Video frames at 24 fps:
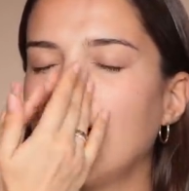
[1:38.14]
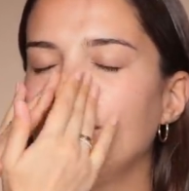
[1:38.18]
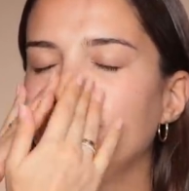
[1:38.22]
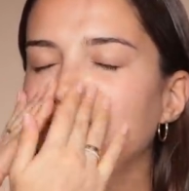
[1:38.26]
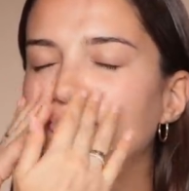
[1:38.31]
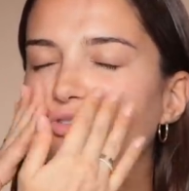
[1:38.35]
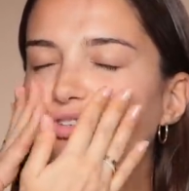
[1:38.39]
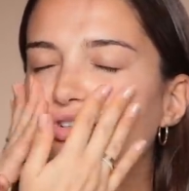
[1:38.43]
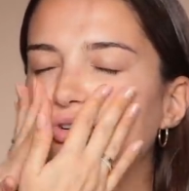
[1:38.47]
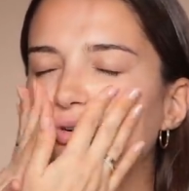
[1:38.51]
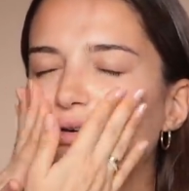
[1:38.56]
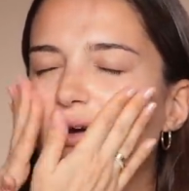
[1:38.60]
I'm
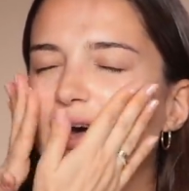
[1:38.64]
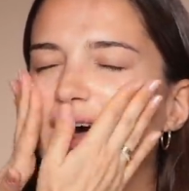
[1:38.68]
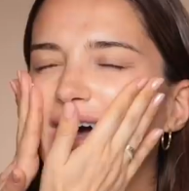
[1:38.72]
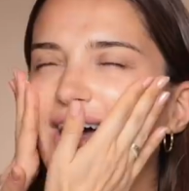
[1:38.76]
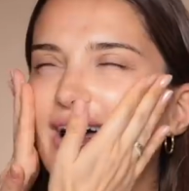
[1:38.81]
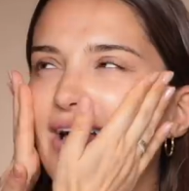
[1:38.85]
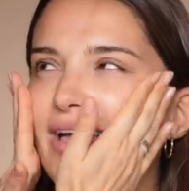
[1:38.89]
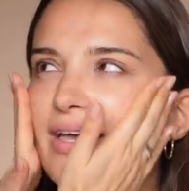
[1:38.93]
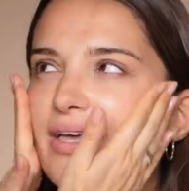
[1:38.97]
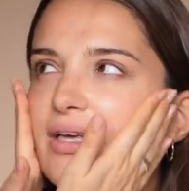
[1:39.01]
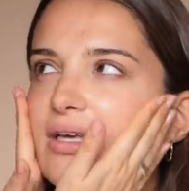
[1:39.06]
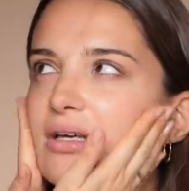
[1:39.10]

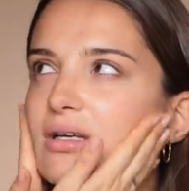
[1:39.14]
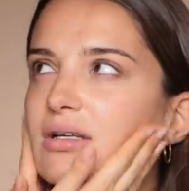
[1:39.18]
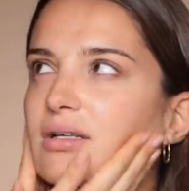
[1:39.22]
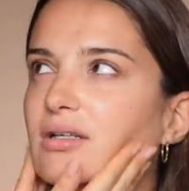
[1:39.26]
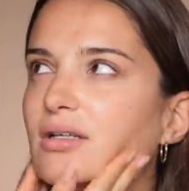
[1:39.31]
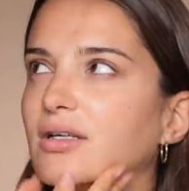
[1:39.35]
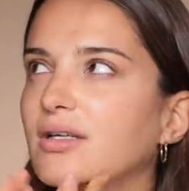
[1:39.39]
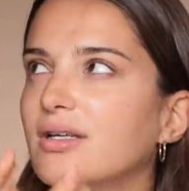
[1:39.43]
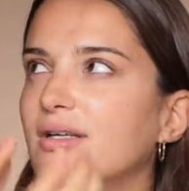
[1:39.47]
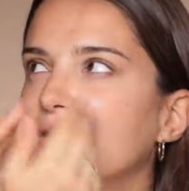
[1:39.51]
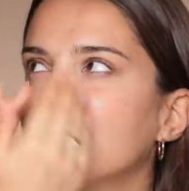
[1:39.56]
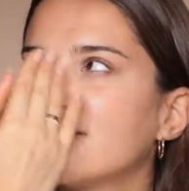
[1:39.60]
dry
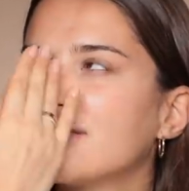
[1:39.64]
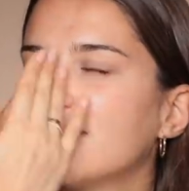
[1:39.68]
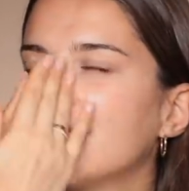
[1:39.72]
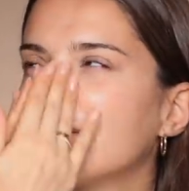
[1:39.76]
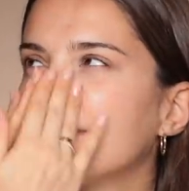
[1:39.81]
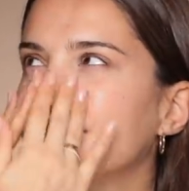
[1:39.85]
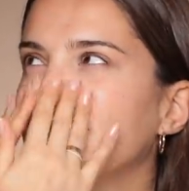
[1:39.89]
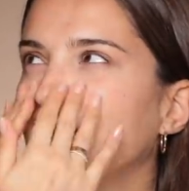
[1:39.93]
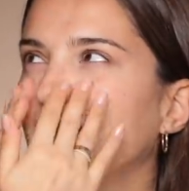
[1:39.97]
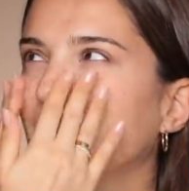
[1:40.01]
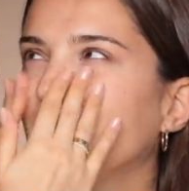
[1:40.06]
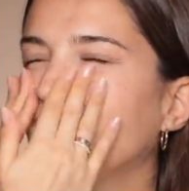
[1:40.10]

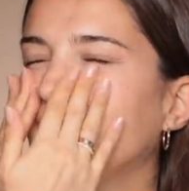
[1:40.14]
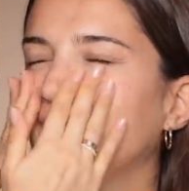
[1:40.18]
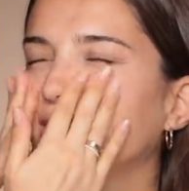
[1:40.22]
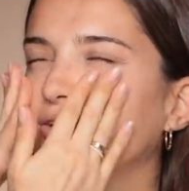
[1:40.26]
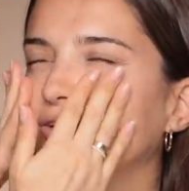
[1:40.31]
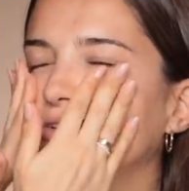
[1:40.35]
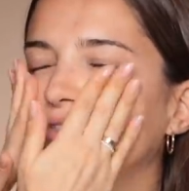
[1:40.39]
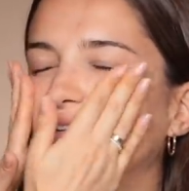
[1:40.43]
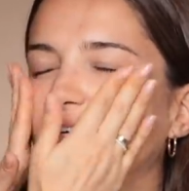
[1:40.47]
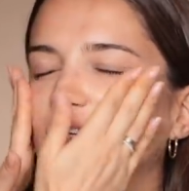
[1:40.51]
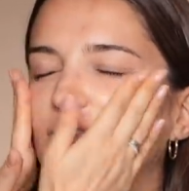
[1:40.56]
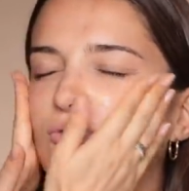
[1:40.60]
since I'm
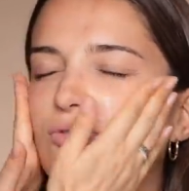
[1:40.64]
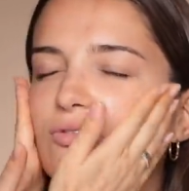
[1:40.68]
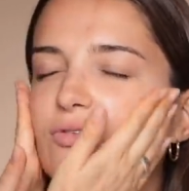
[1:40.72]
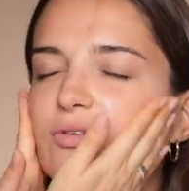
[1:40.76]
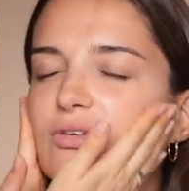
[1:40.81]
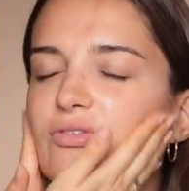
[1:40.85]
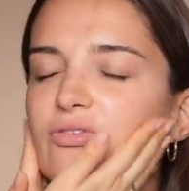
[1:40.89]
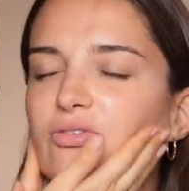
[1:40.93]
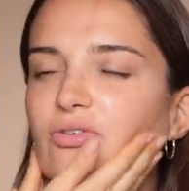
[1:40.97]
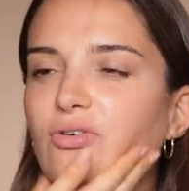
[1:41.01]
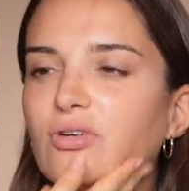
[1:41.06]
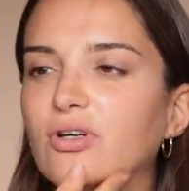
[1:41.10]
pregnant. I don't know
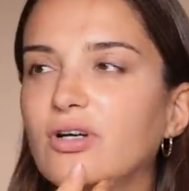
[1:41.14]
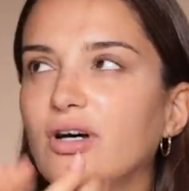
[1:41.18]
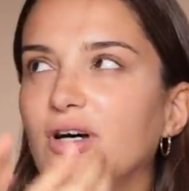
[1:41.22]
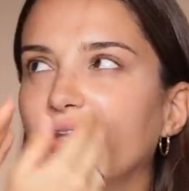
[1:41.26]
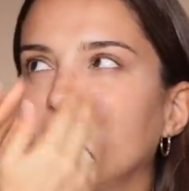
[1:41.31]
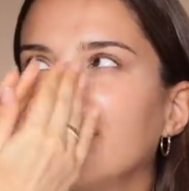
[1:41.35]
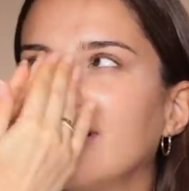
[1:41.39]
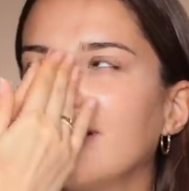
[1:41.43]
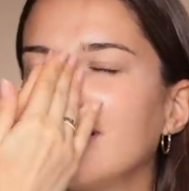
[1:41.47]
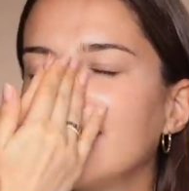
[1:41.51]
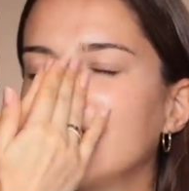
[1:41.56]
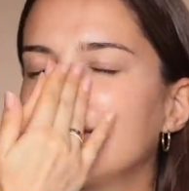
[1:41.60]
if you got
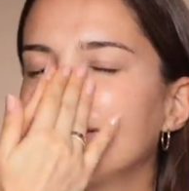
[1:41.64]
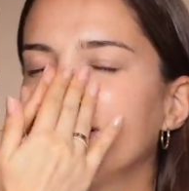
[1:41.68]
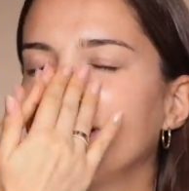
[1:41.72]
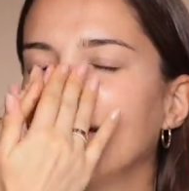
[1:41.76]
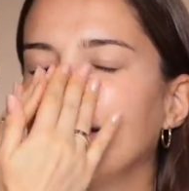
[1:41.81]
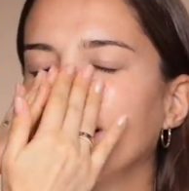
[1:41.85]
this.